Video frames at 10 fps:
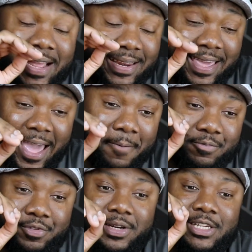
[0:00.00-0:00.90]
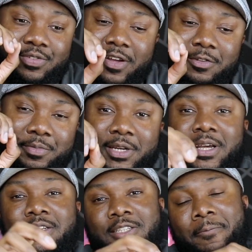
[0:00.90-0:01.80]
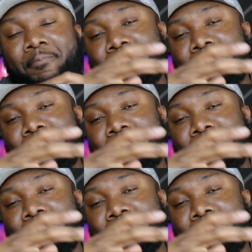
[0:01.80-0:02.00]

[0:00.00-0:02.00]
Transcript: That gap really drives me nuts.